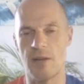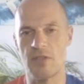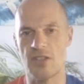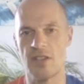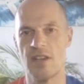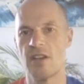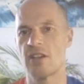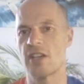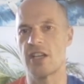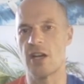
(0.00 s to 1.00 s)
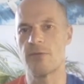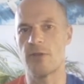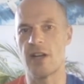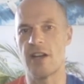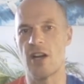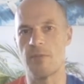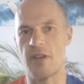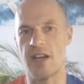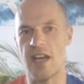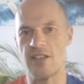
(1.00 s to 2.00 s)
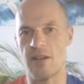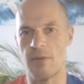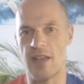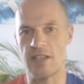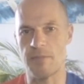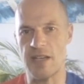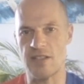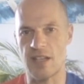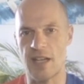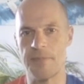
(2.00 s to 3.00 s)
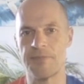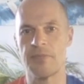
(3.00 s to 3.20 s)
I'm just going to go for it and hope that I end up with that, basically.